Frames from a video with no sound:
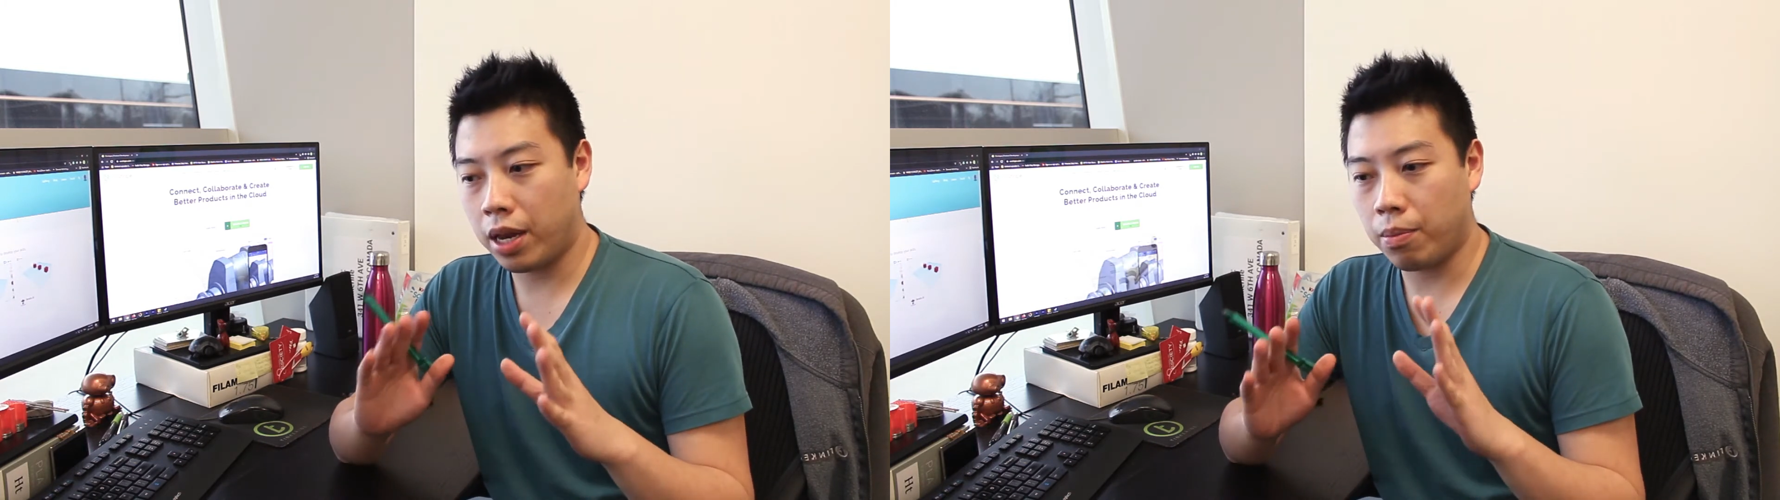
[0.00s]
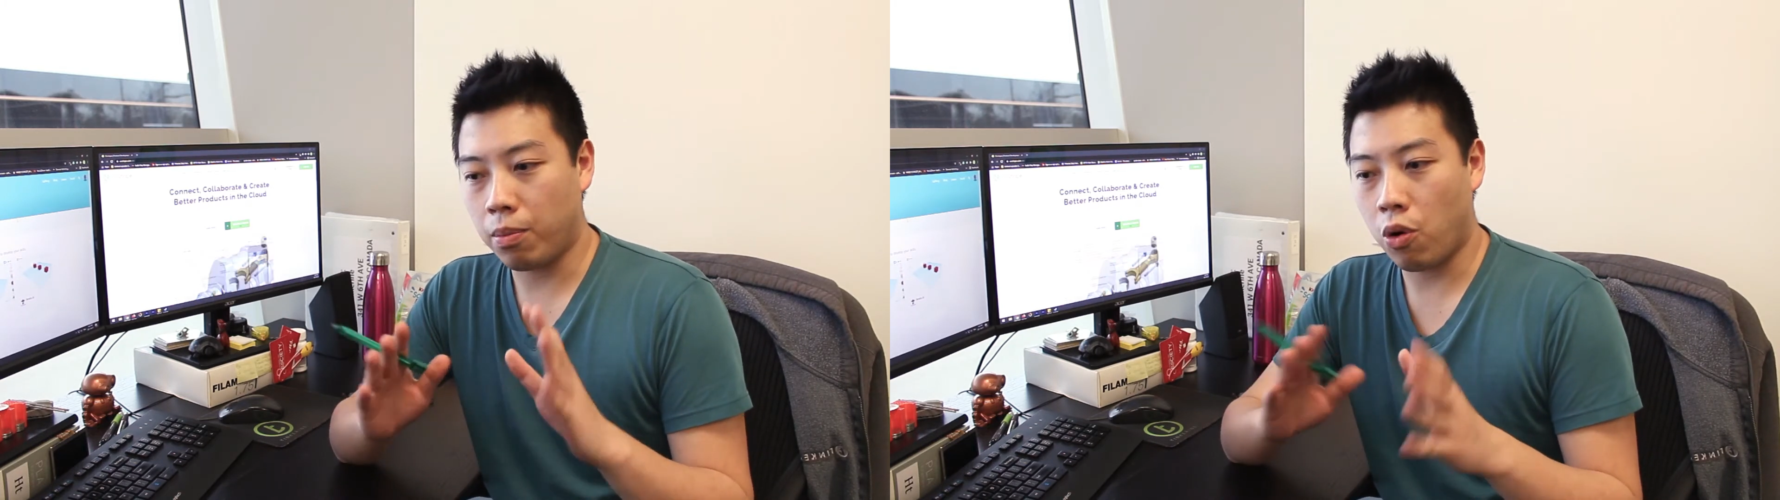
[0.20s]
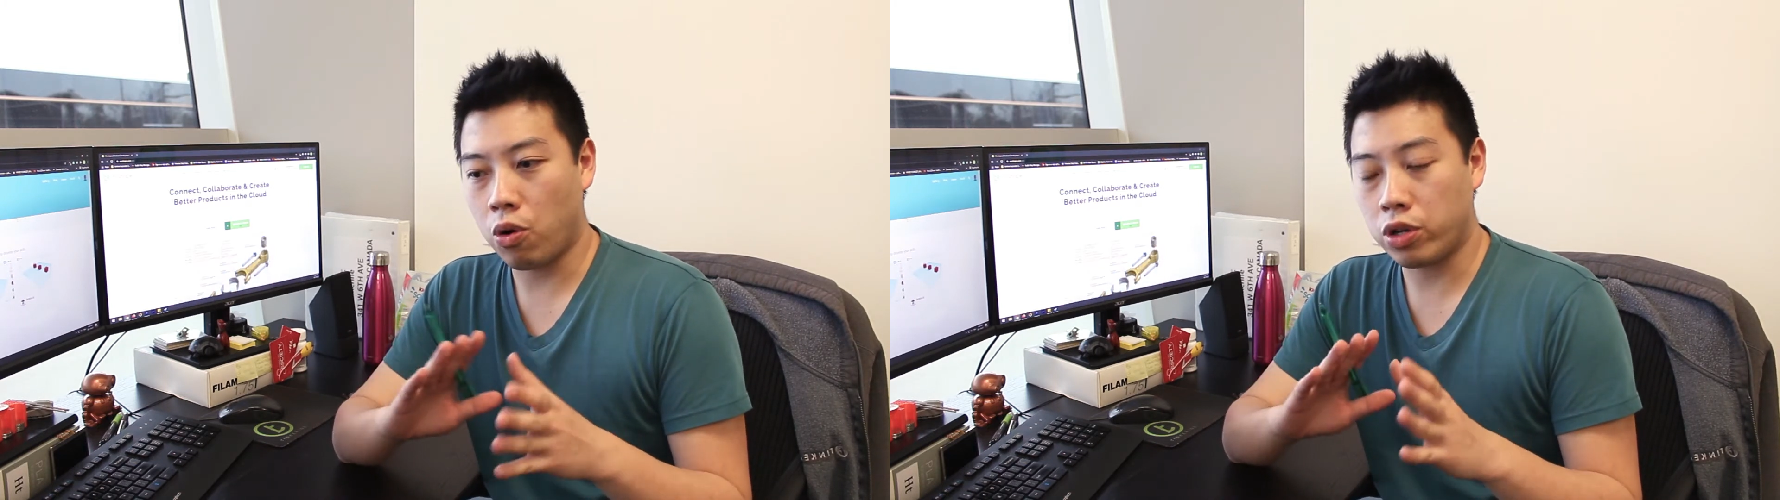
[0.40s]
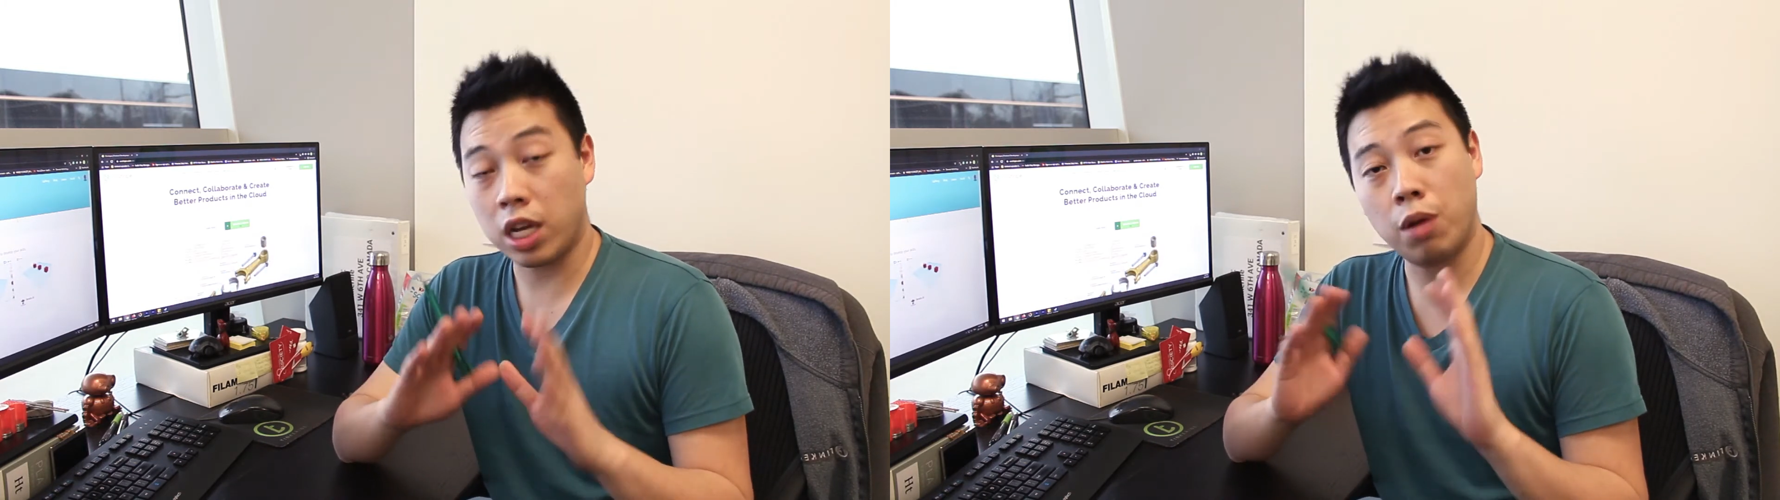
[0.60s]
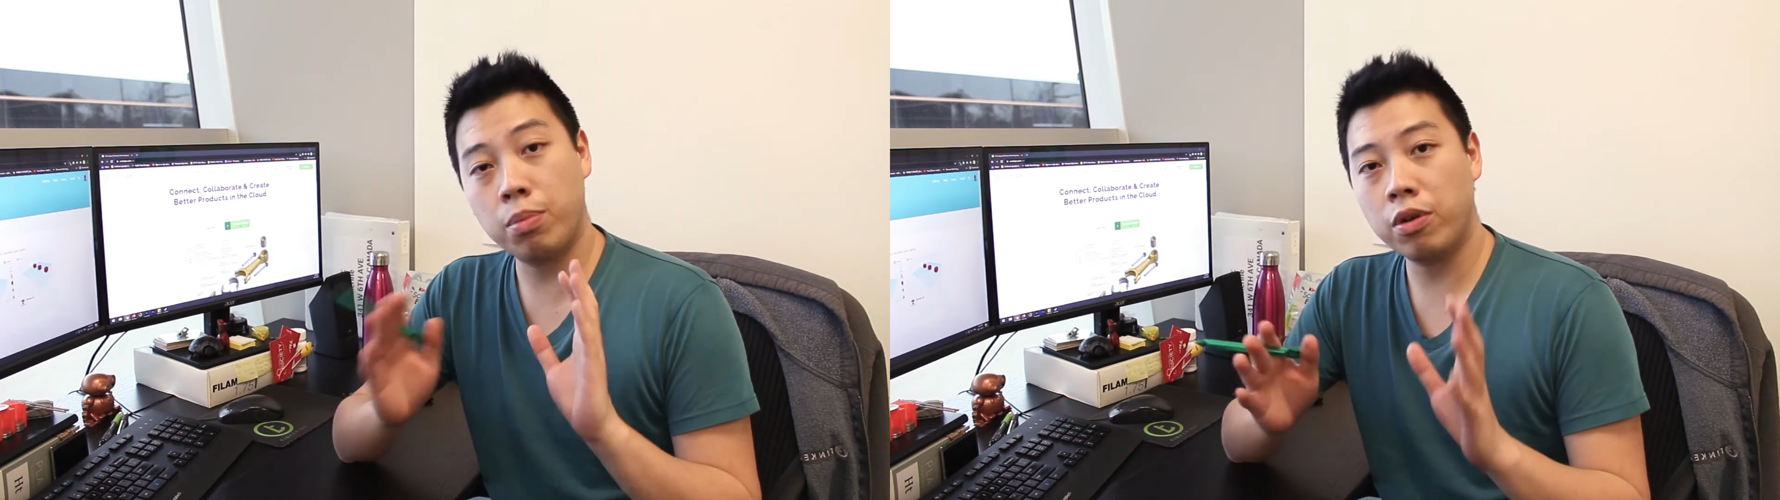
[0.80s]
it more
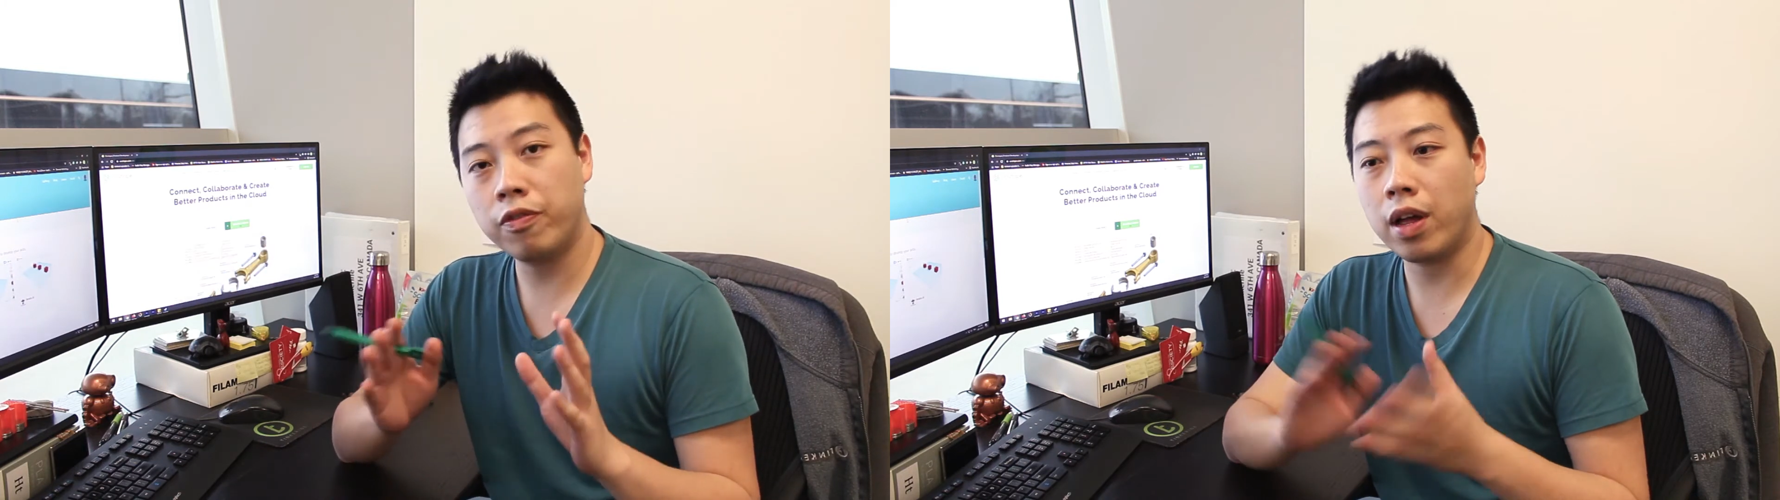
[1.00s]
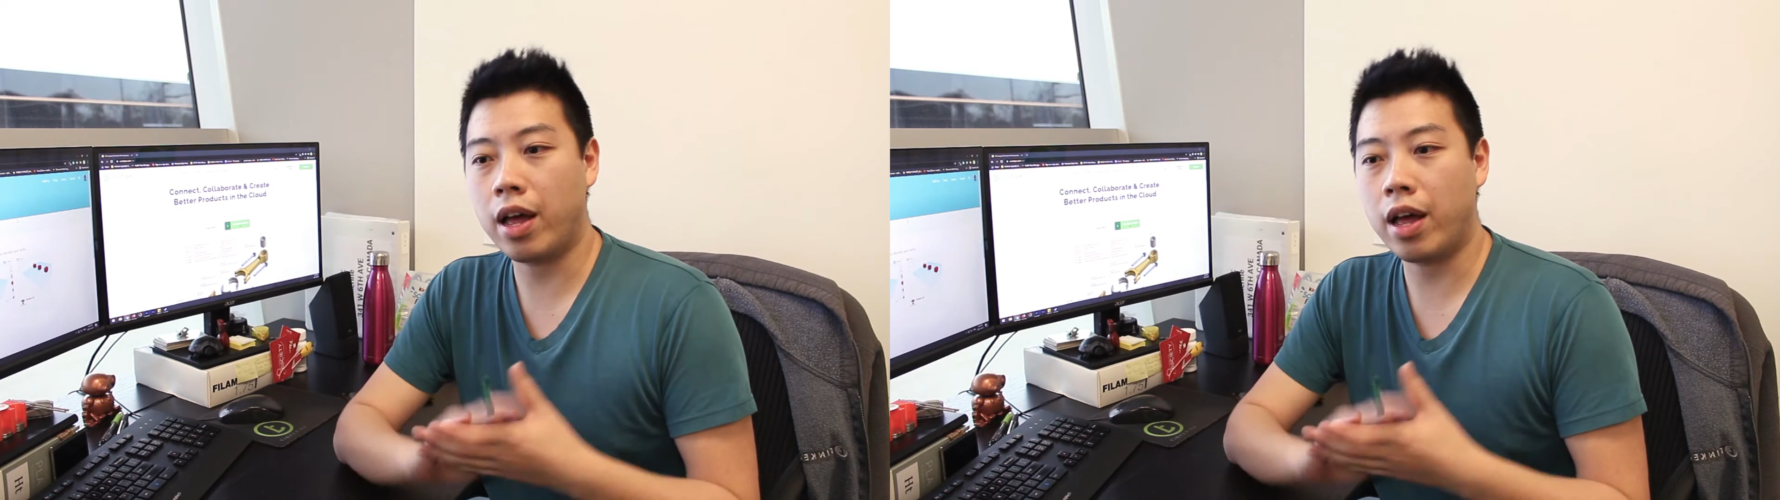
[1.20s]
soundproof.